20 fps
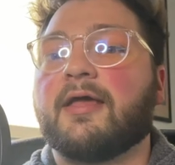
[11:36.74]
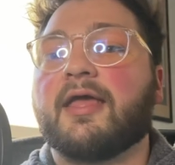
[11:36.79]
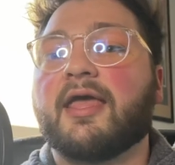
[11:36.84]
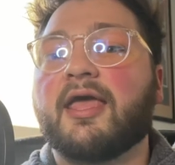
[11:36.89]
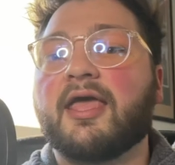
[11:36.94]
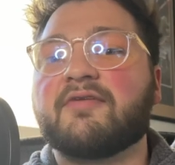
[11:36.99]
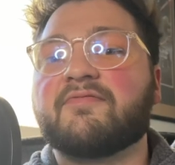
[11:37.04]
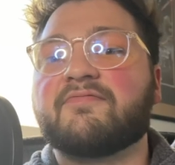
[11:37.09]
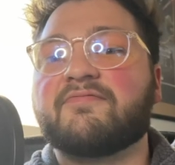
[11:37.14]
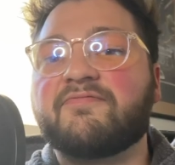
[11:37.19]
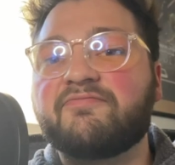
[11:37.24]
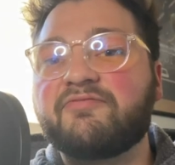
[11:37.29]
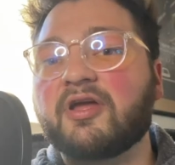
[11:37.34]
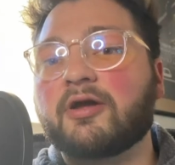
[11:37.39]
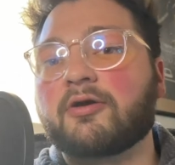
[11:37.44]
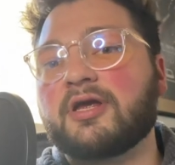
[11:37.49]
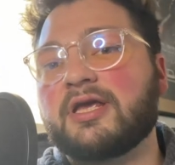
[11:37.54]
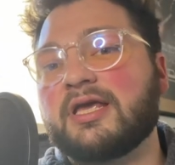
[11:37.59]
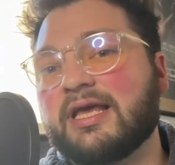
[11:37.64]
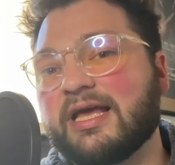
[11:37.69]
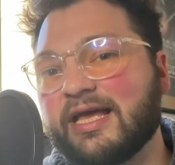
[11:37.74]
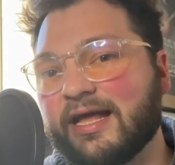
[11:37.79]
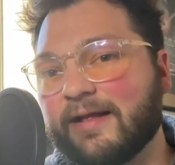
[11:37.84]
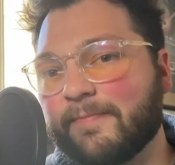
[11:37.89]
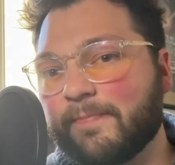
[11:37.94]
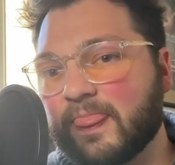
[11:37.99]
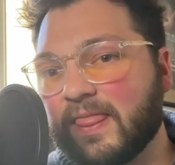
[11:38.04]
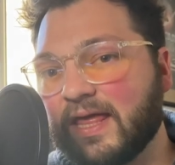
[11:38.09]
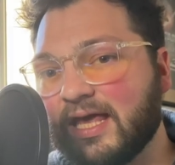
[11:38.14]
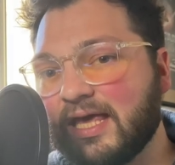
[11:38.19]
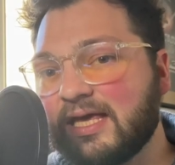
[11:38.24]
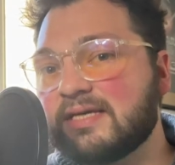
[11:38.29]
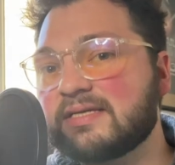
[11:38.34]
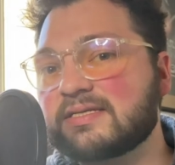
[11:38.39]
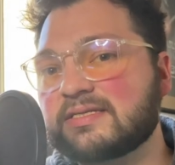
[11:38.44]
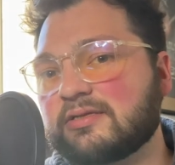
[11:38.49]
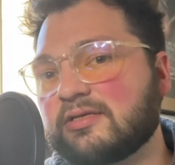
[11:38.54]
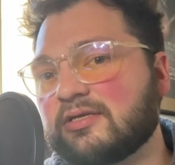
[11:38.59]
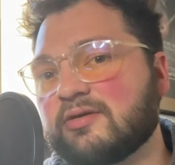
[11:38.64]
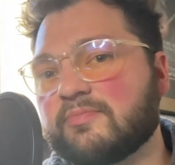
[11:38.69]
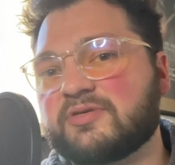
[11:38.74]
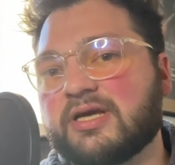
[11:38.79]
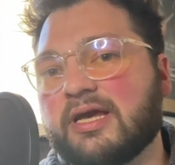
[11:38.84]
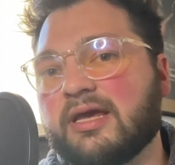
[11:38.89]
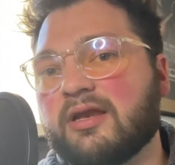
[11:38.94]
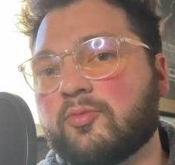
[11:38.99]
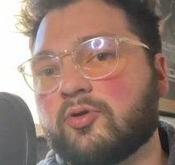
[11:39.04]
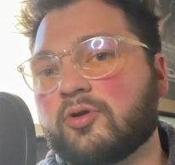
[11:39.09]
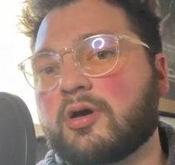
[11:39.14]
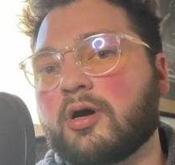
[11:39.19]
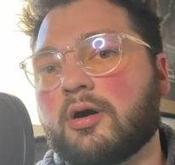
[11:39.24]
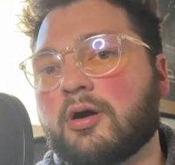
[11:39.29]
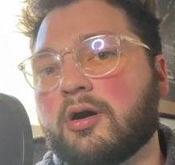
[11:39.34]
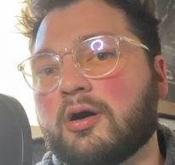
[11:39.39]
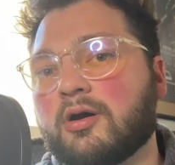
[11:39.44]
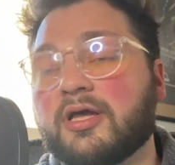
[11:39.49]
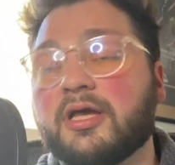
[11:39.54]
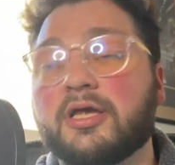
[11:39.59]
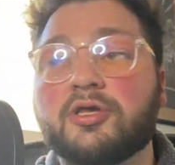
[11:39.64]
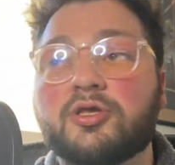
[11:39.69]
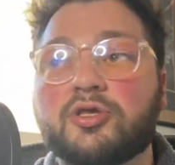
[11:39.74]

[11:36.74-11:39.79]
a very easily obtainable card and